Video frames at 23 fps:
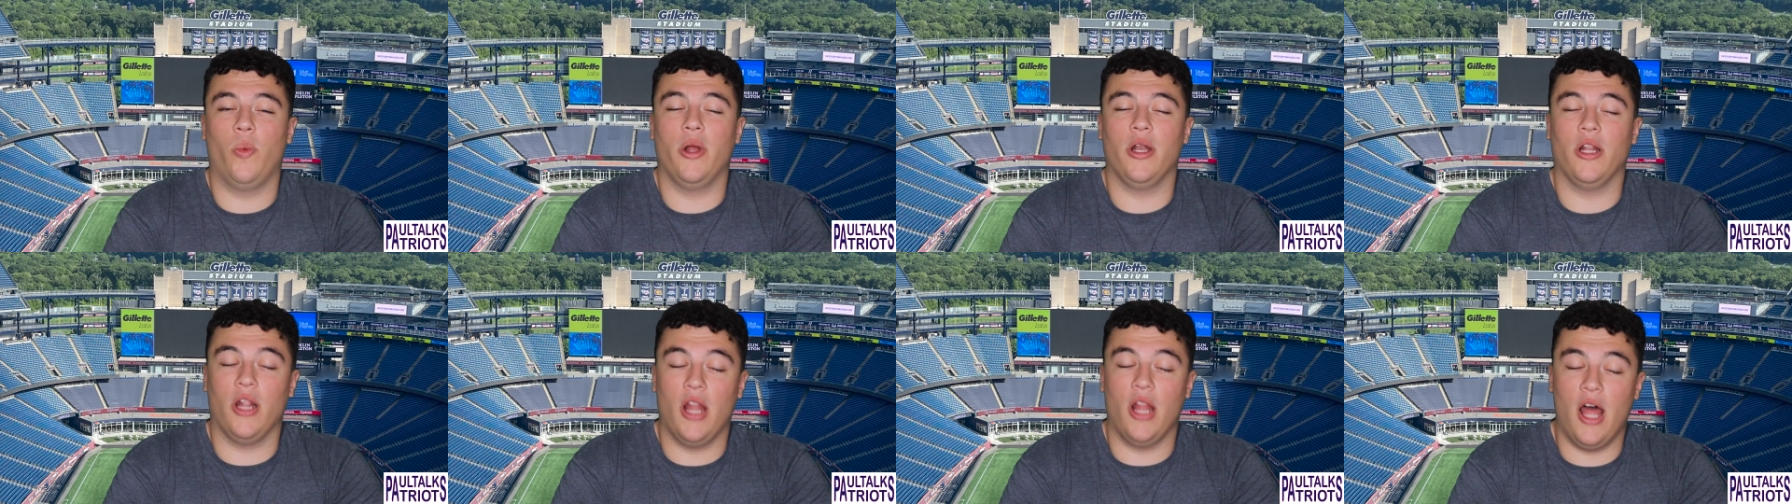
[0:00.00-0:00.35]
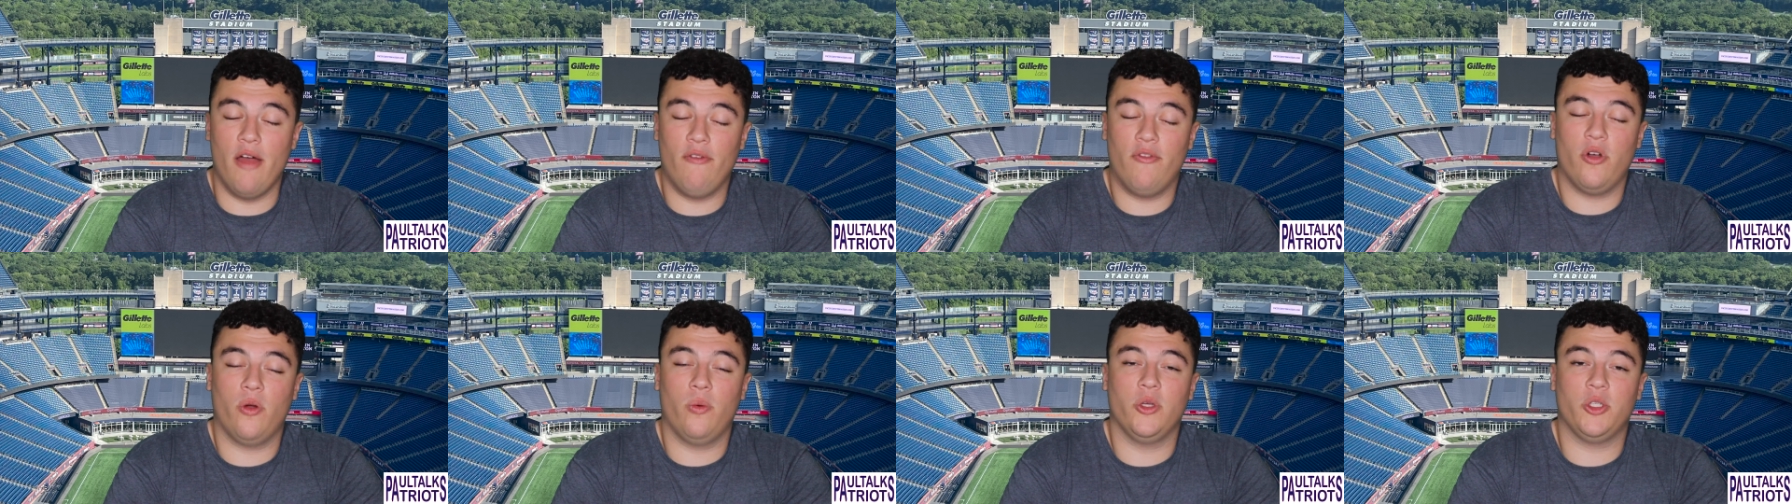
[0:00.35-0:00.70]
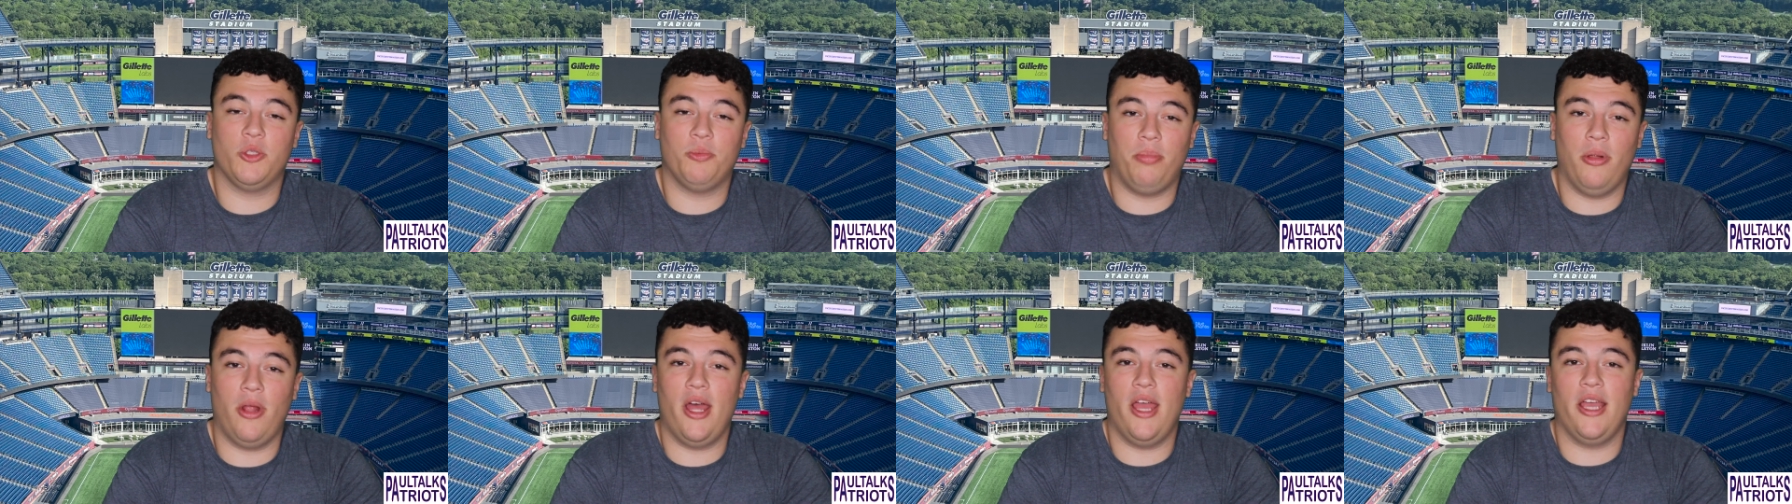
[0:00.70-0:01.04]
when Leverett was
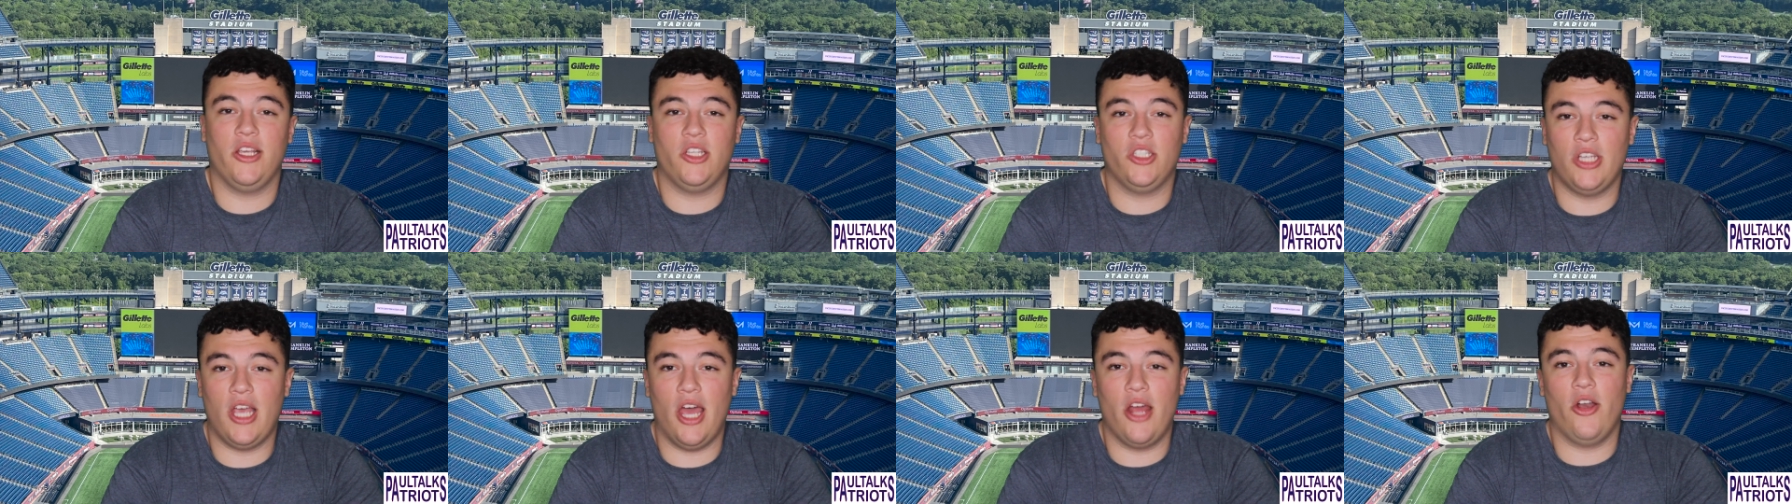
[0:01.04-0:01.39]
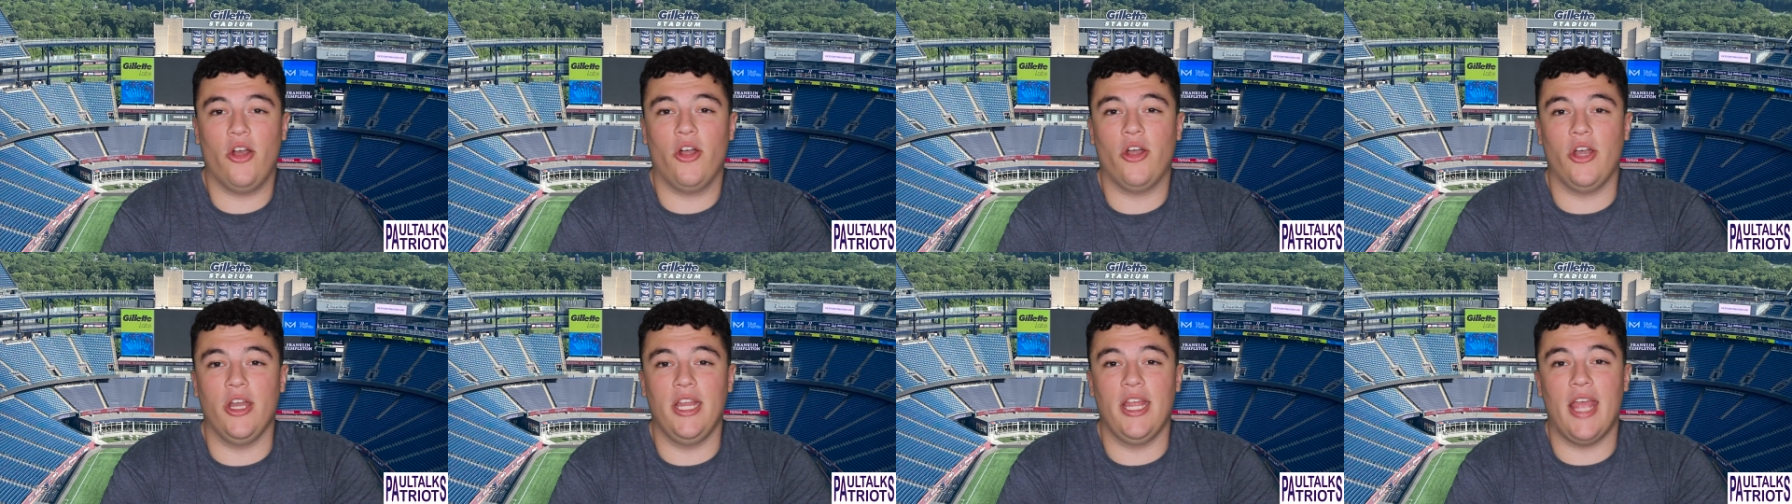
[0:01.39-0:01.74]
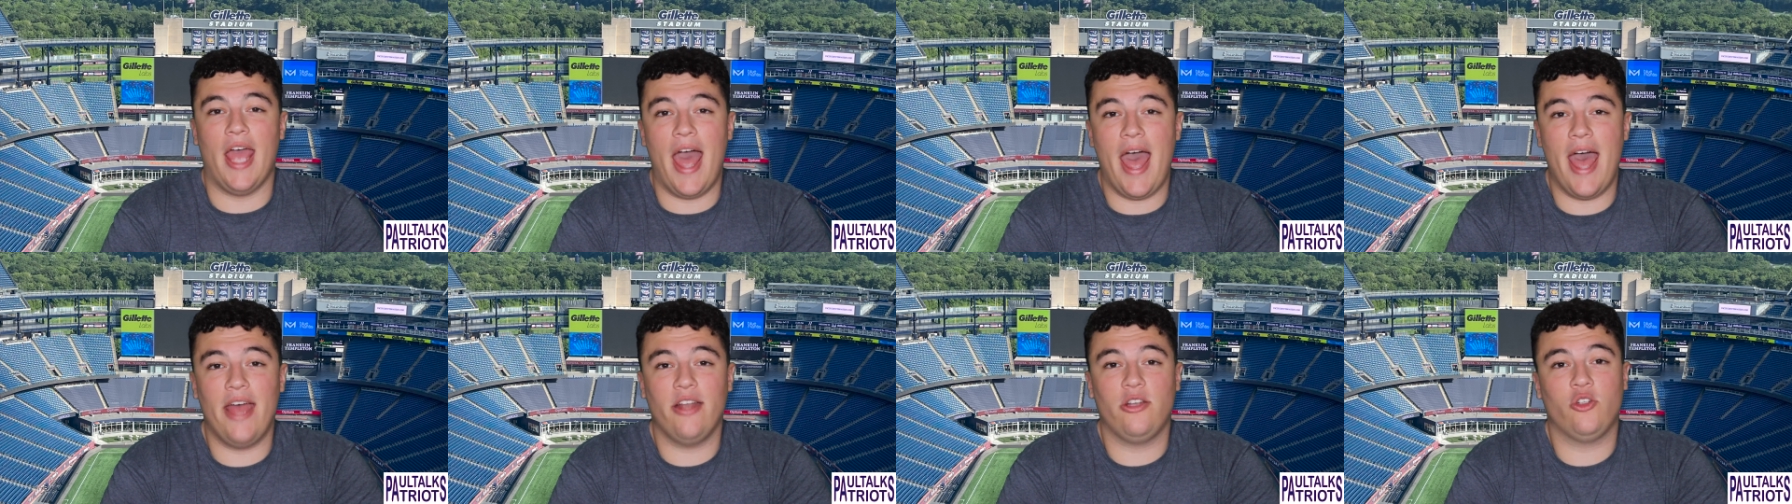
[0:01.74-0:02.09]
playing center, he
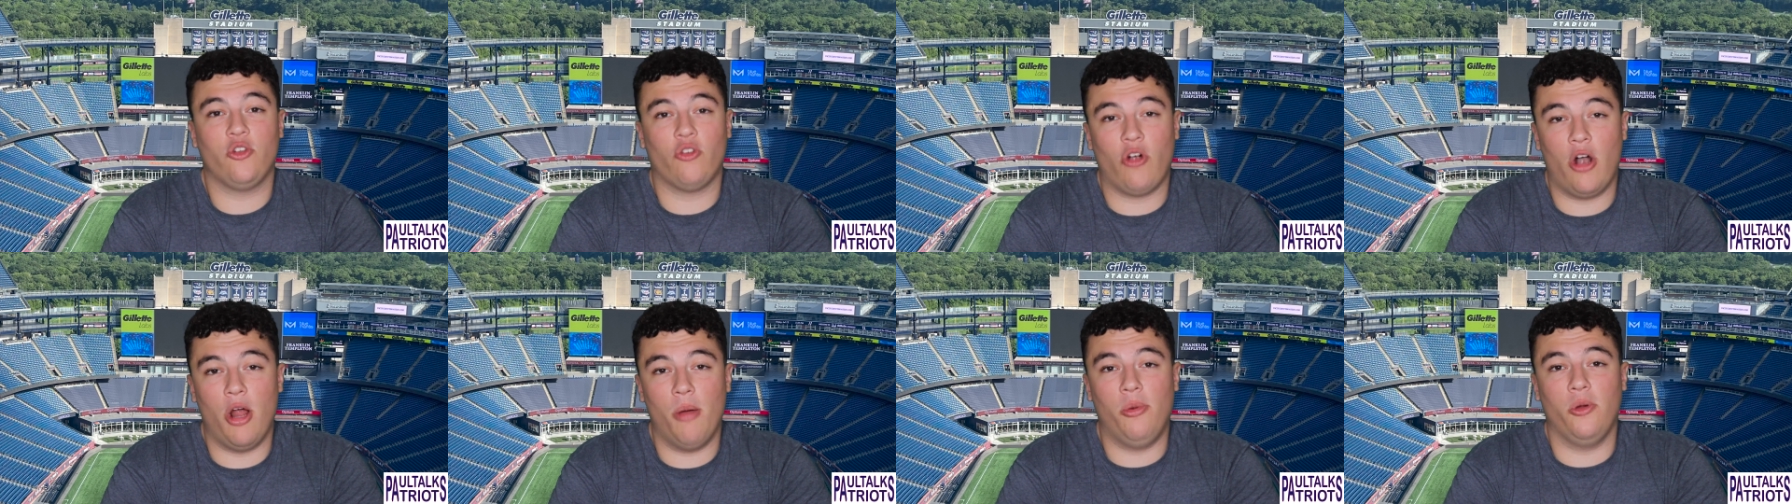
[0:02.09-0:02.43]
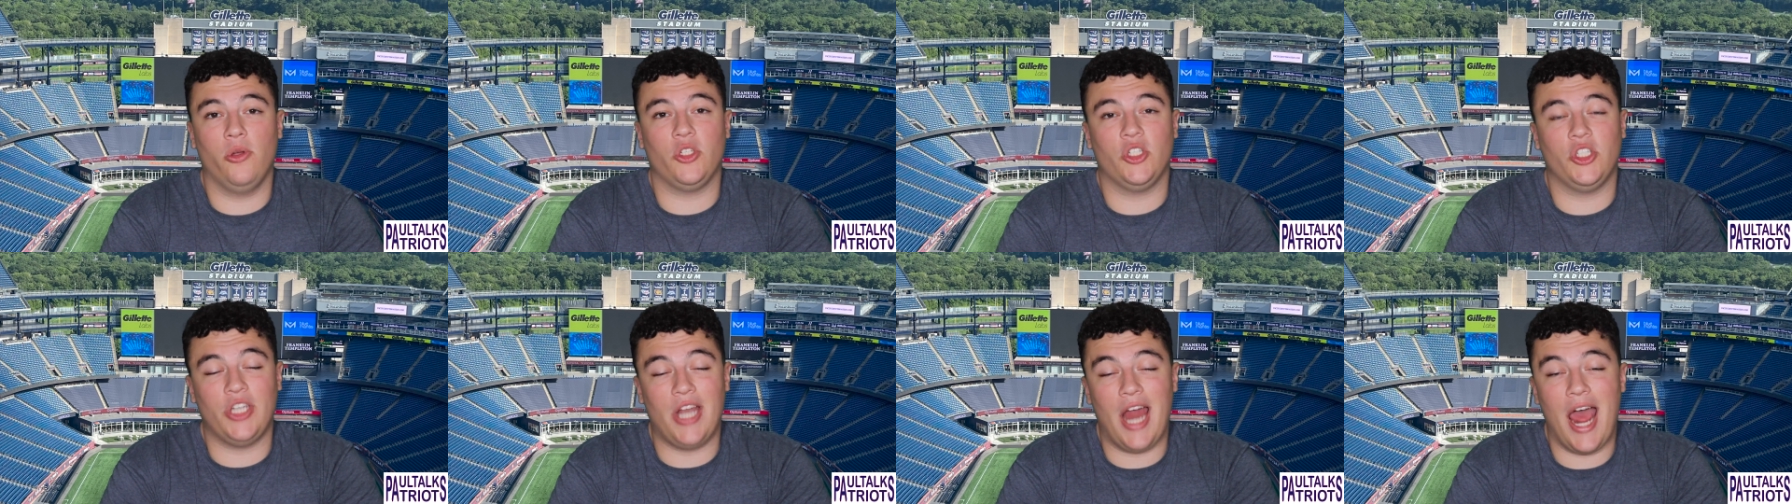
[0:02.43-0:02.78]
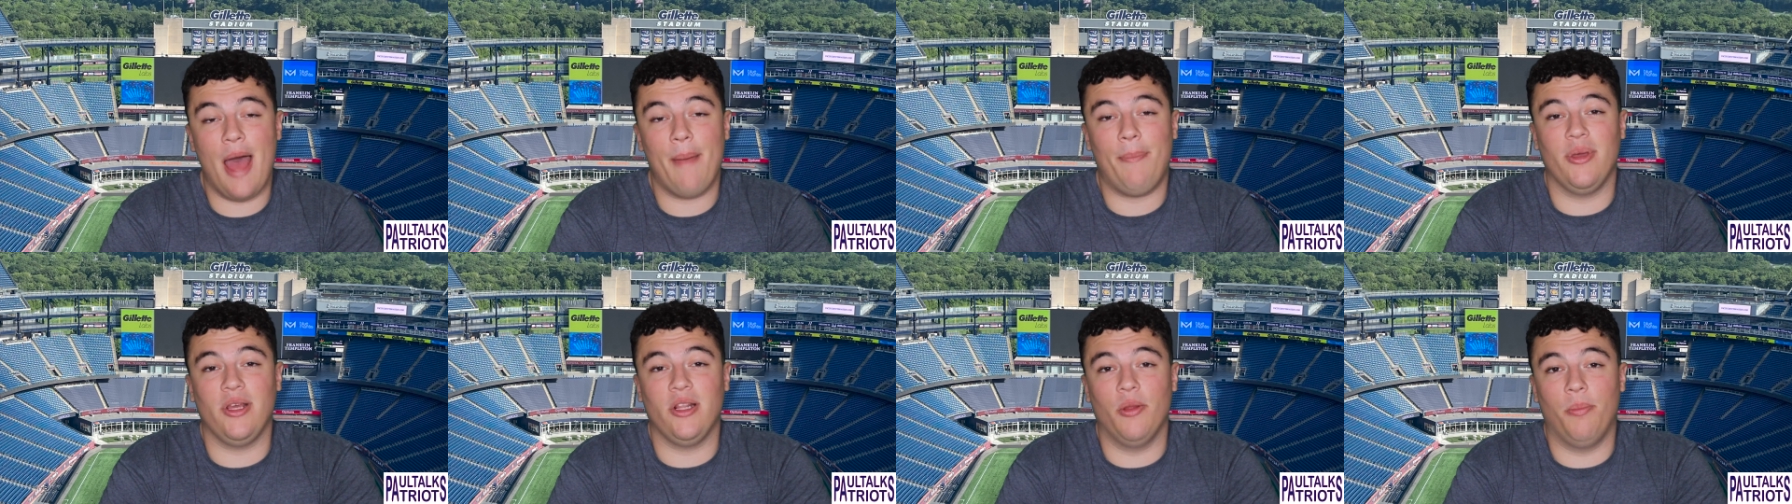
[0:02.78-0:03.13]
had trouble
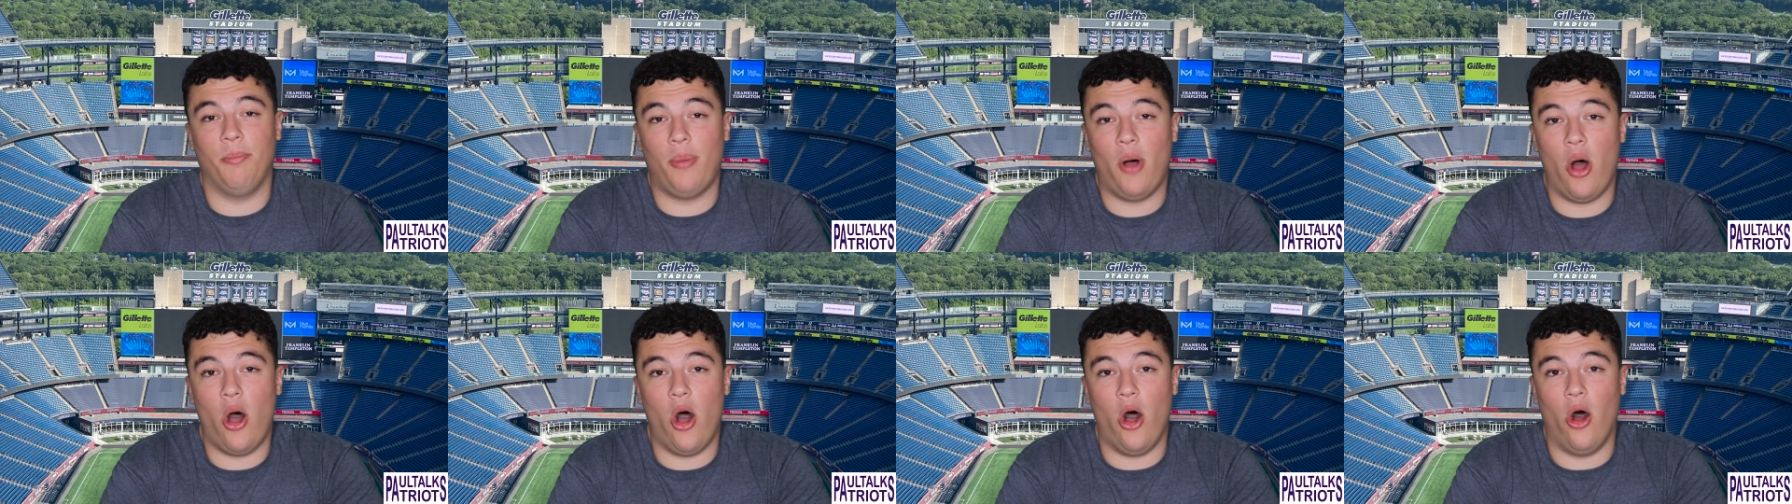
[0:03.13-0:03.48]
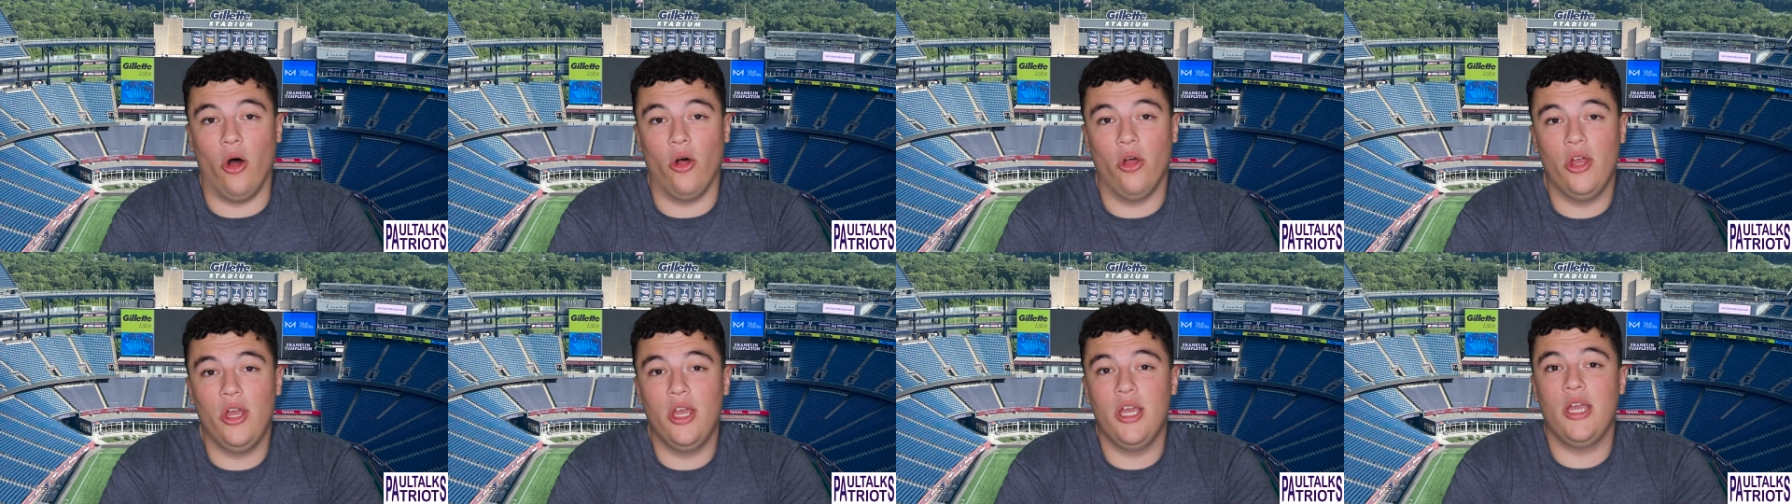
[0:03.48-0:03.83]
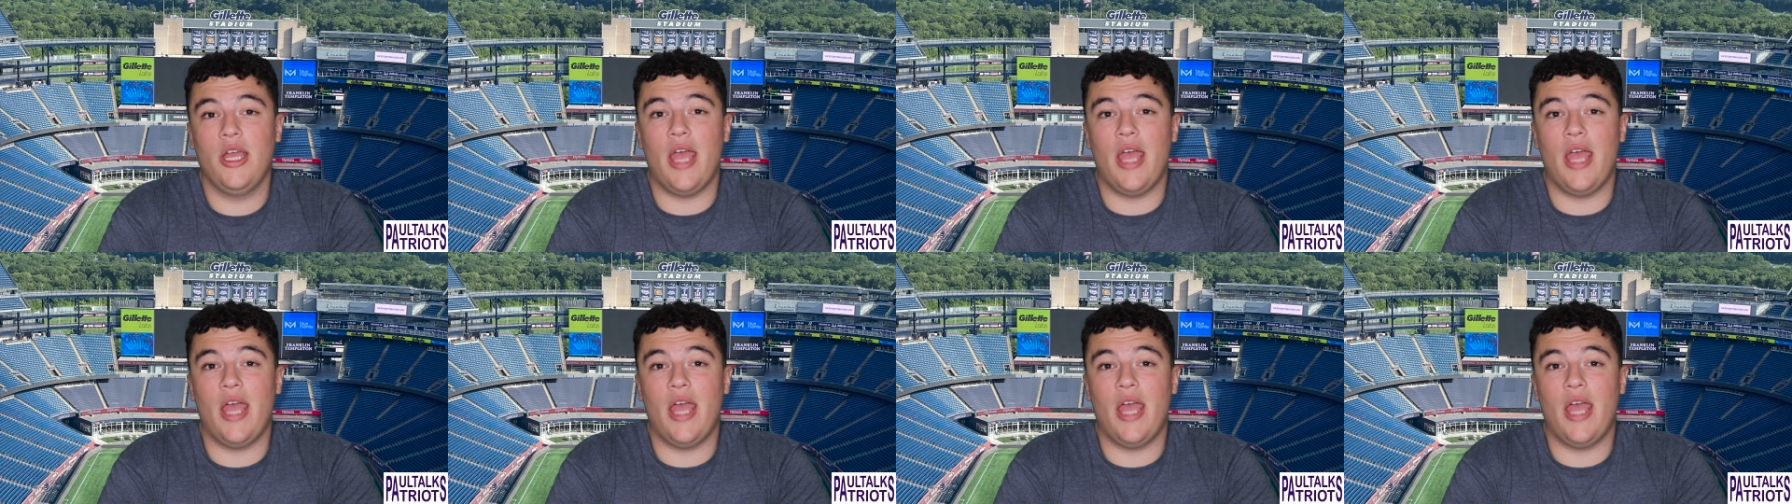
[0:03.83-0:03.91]
snapping the ball.